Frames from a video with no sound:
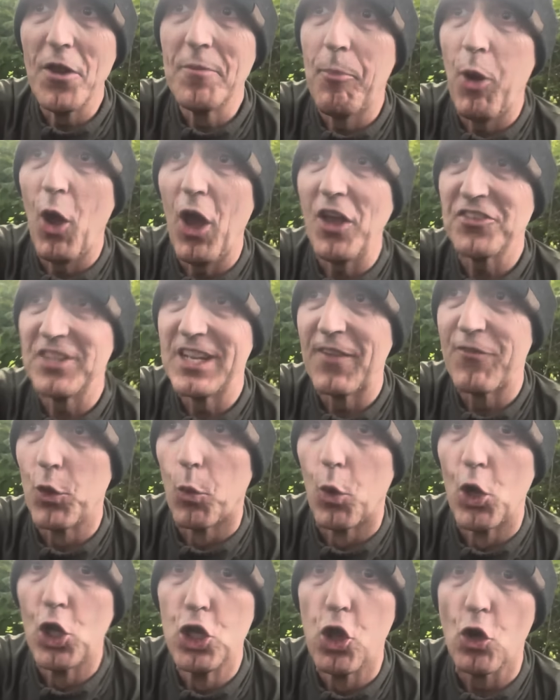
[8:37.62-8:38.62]
person, if they
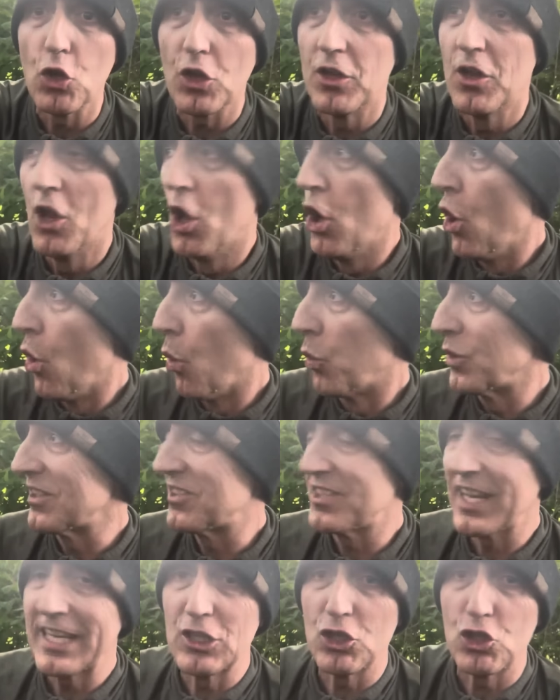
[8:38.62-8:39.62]
were looking, would have
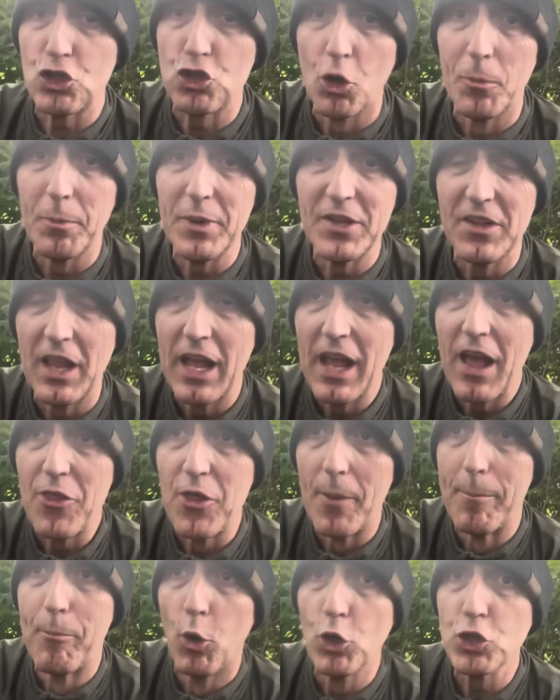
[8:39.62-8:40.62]
seen us jumping
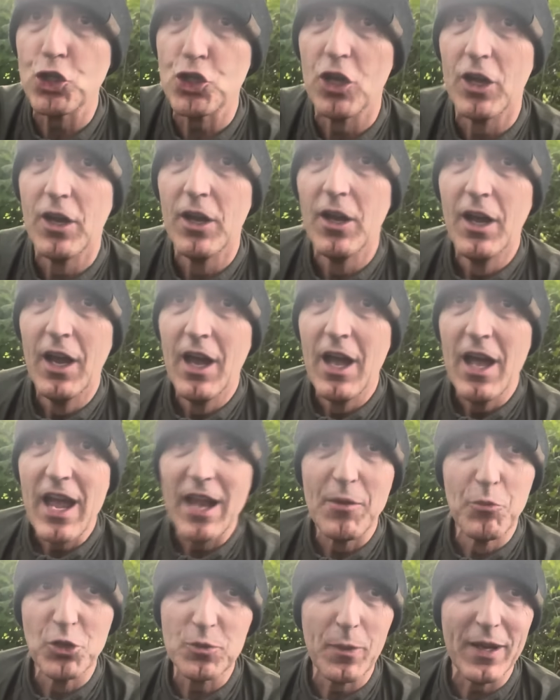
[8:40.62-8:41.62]
the bush
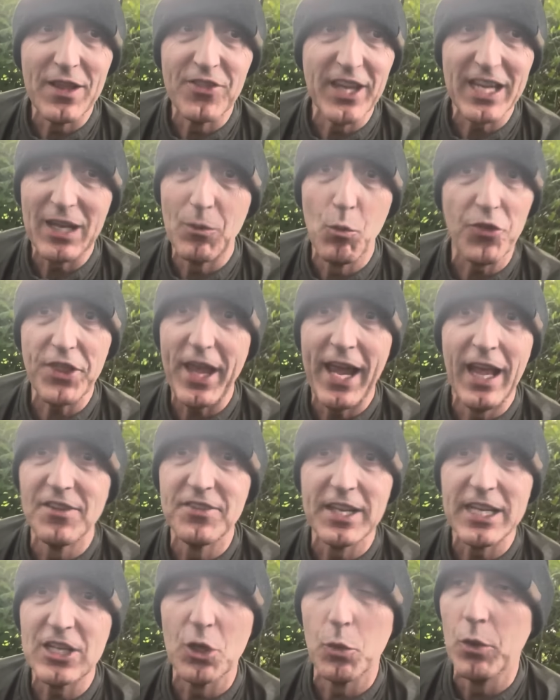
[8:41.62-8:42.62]
and must have been thinking, what the hell's
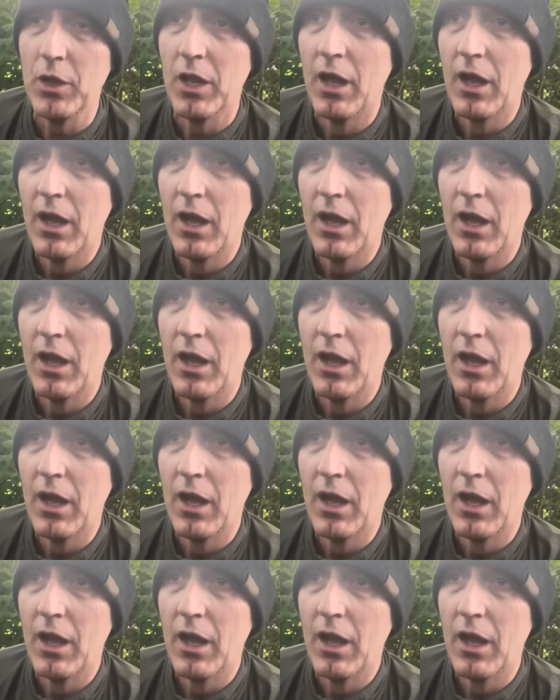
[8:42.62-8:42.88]
he doing?